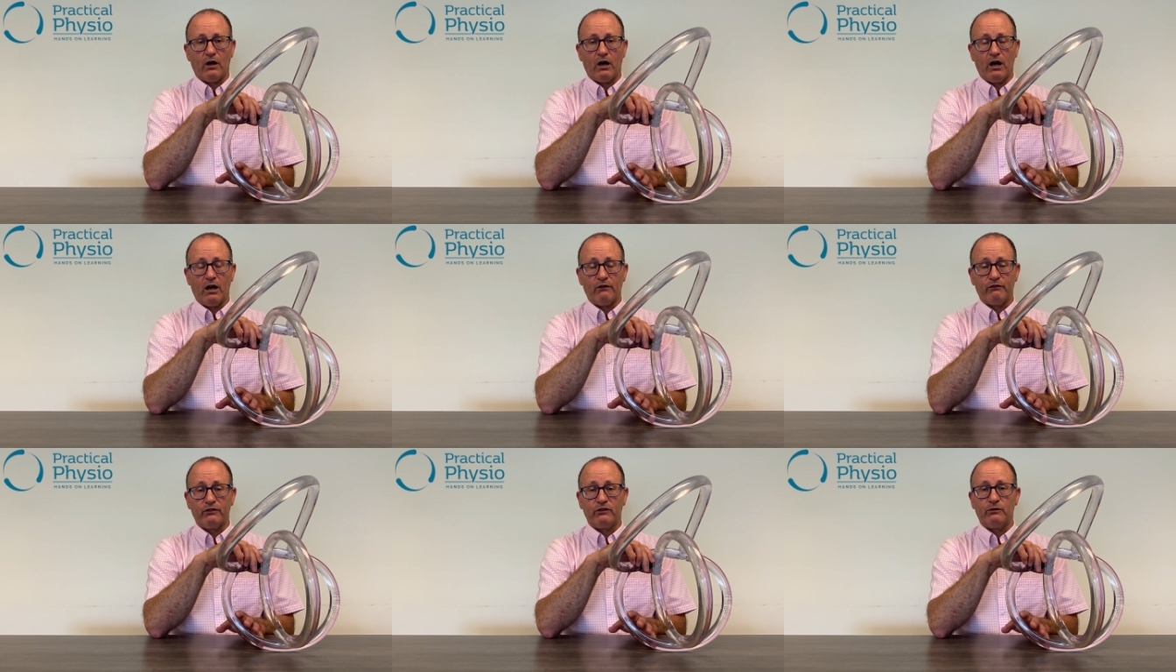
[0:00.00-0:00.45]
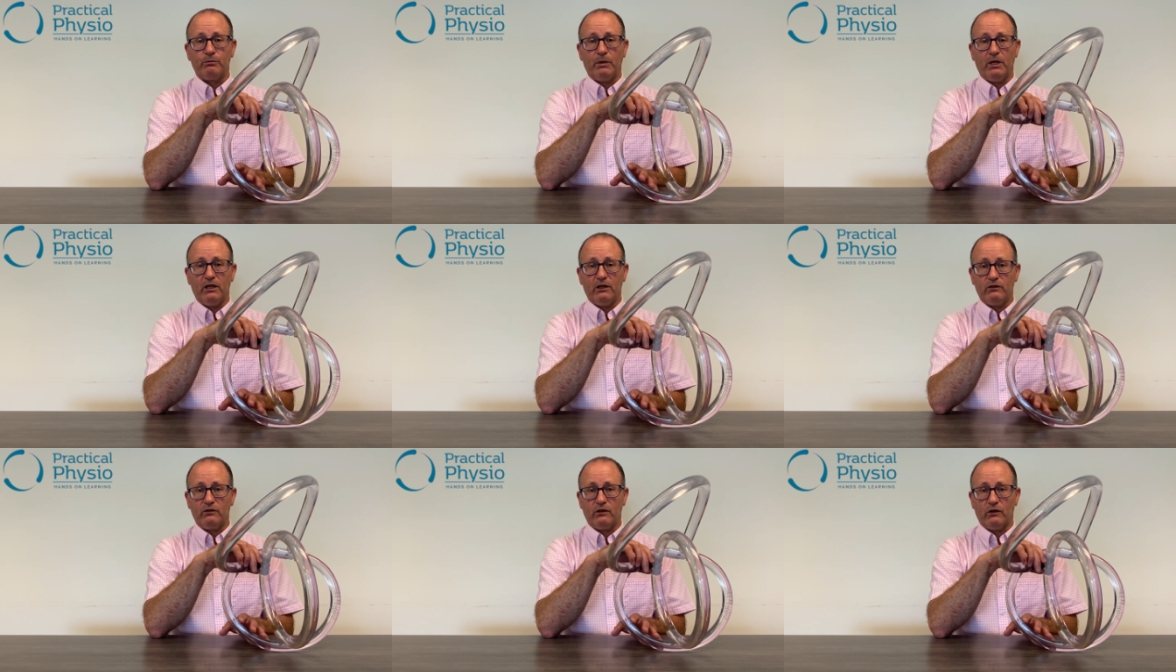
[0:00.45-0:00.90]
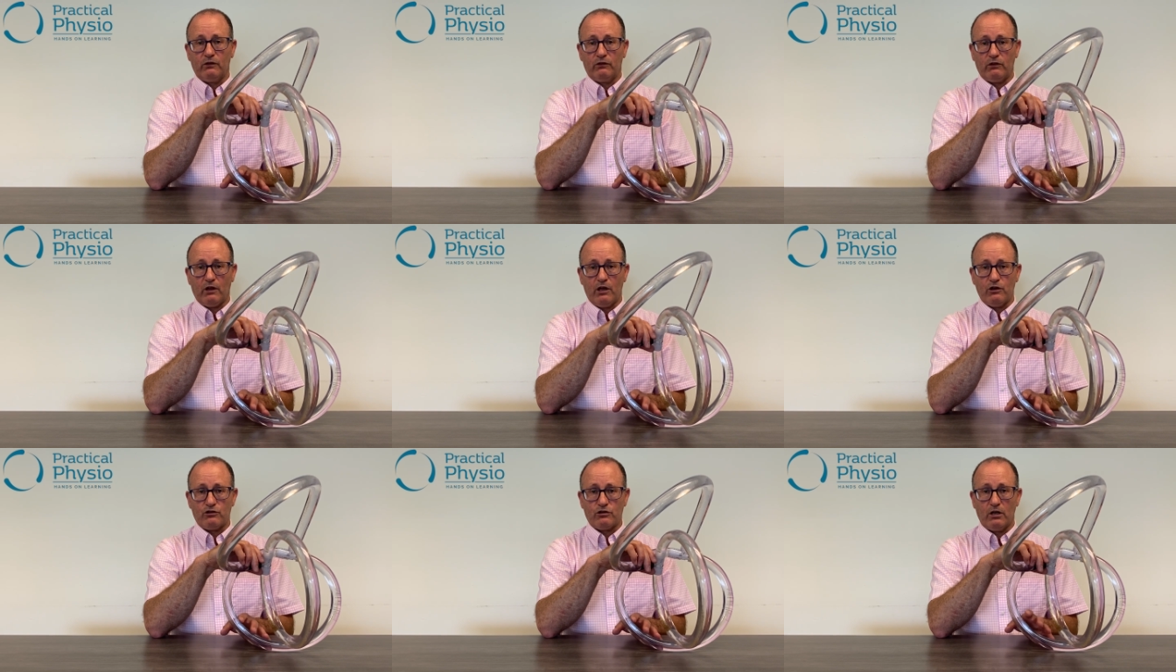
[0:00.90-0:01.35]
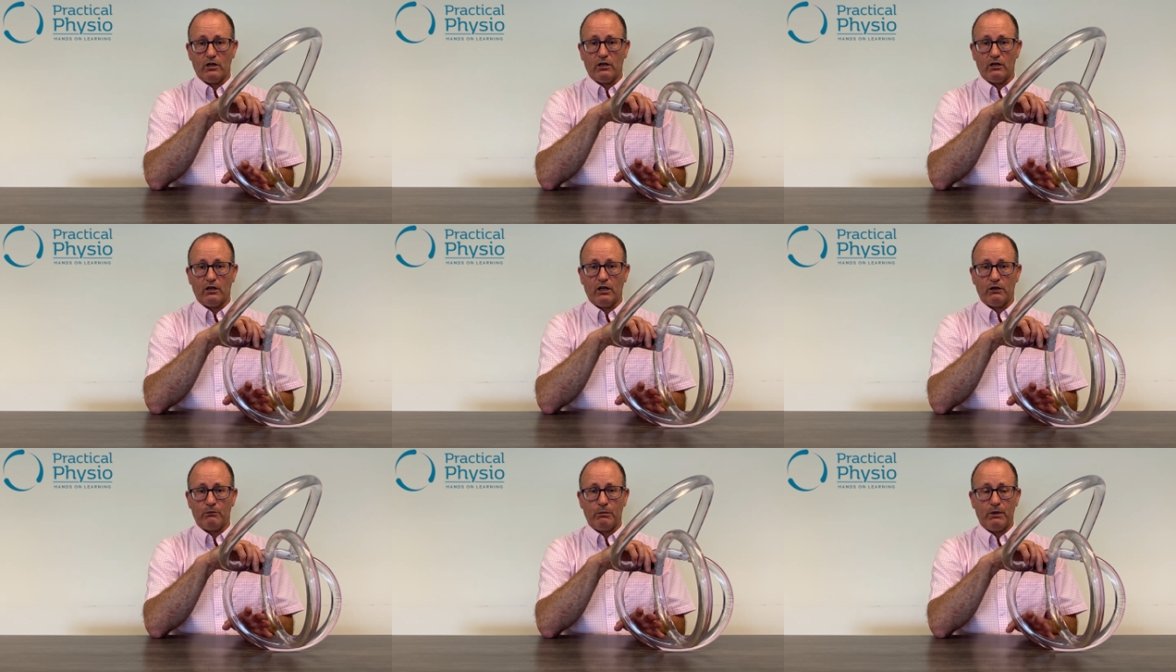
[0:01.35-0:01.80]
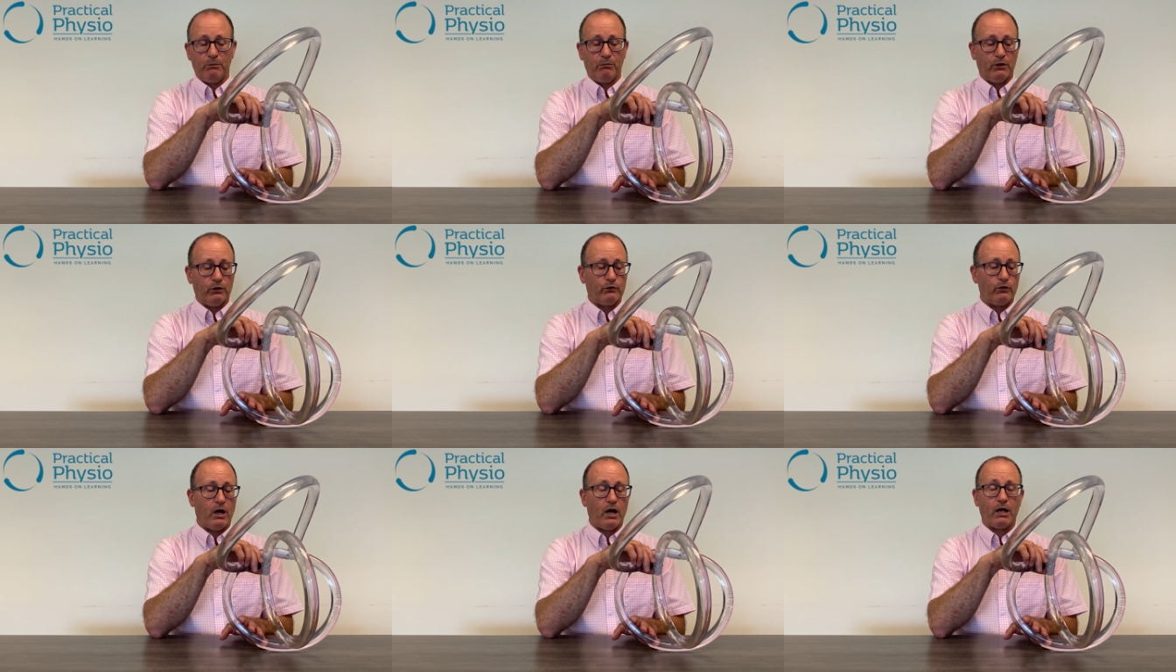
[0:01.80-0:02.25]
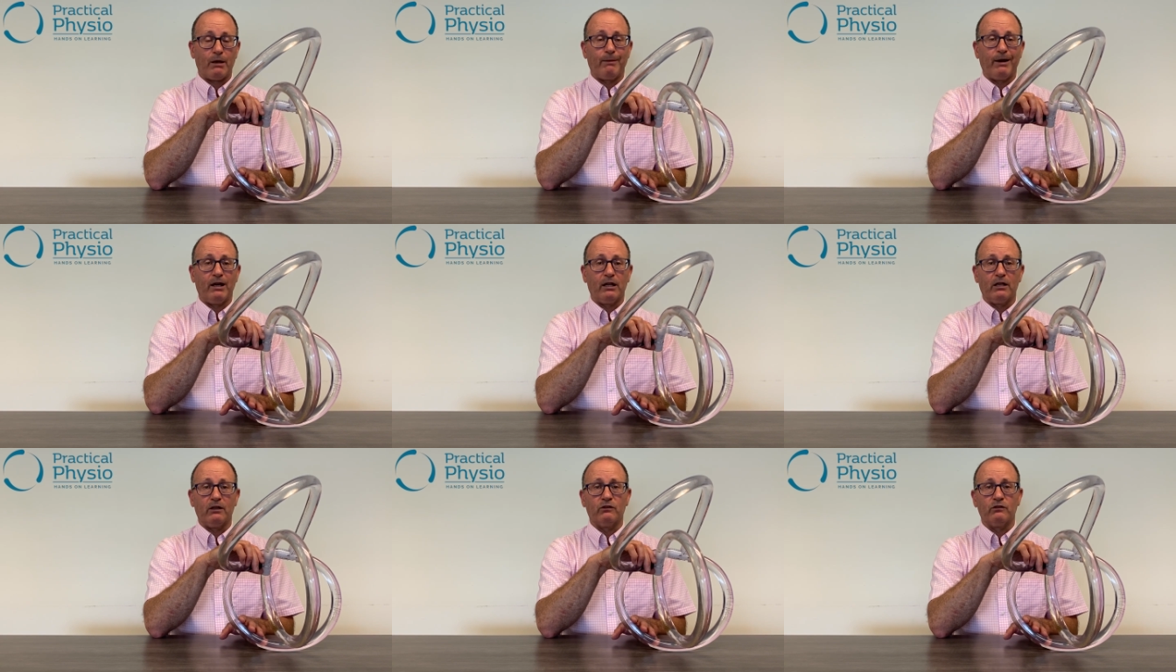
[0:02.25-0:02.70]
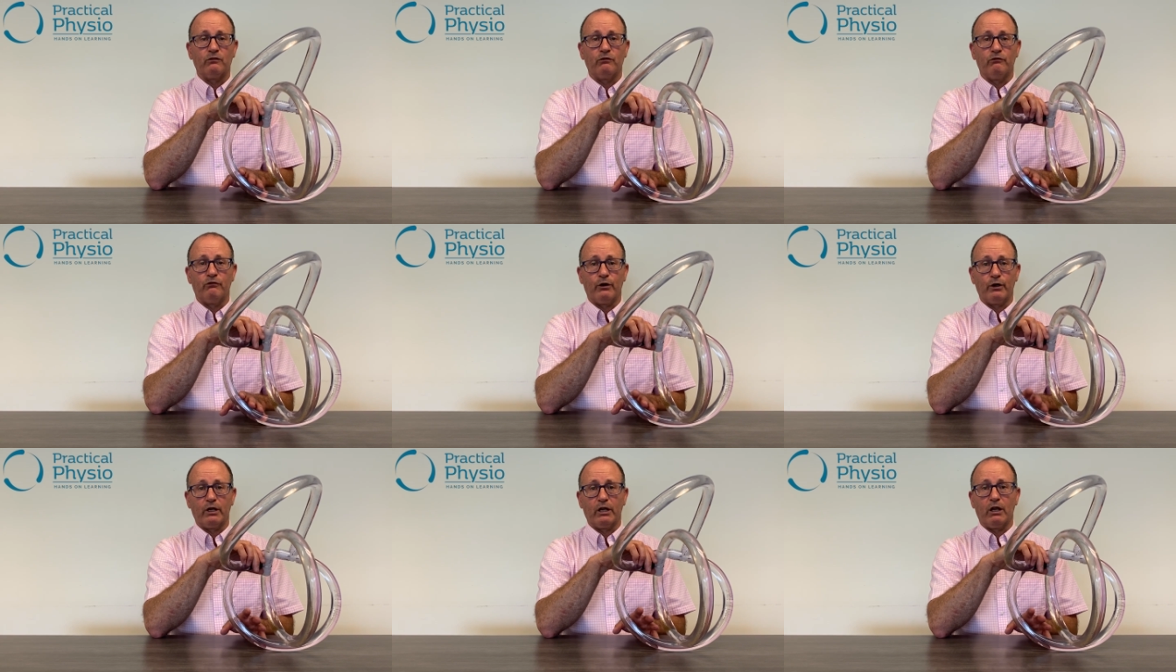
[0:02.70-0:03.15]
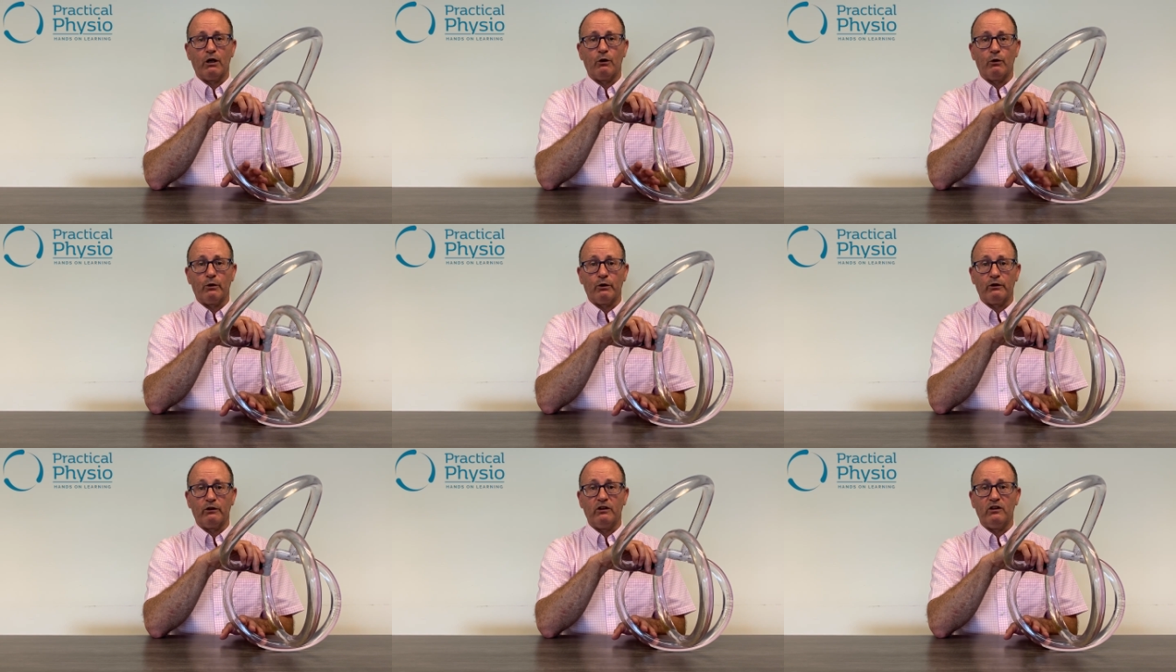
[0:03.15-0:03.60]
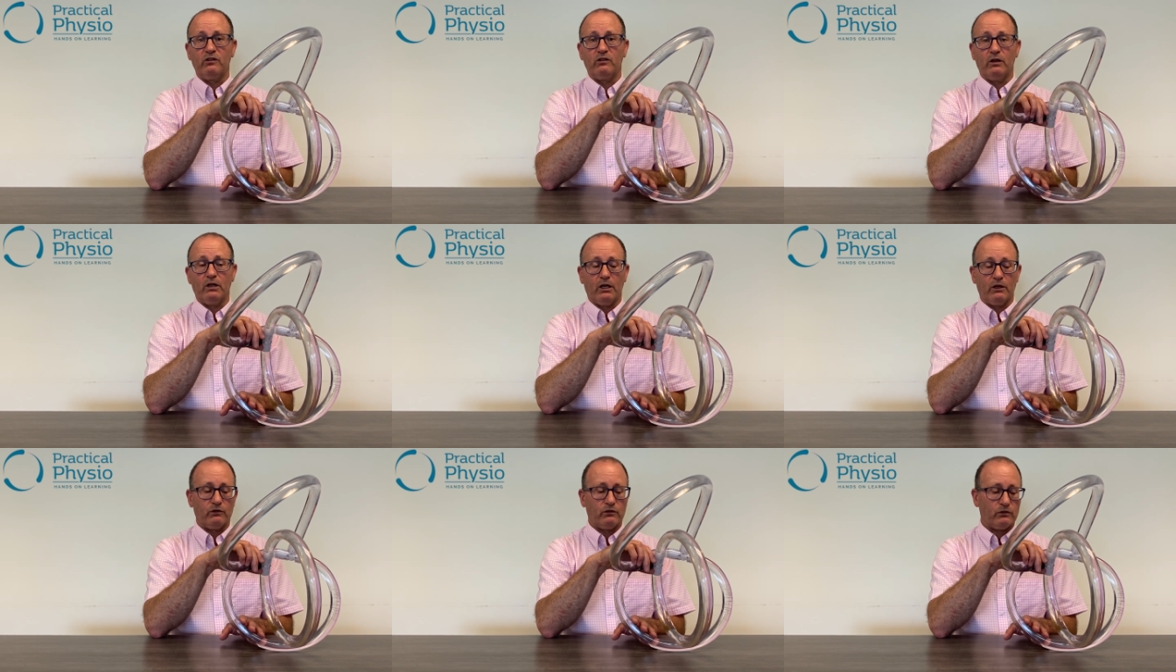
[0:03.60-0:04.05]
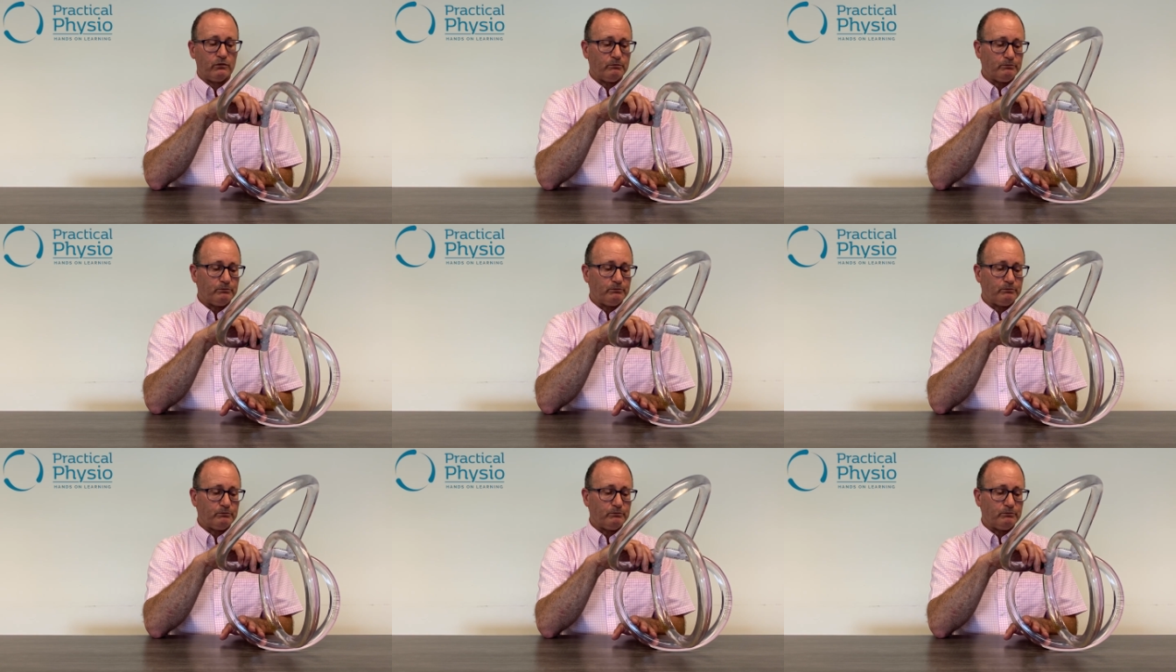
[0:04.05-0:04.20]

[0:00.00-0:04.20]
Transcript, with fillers: of spinning sensation that people talk about as vertigo or dizziness.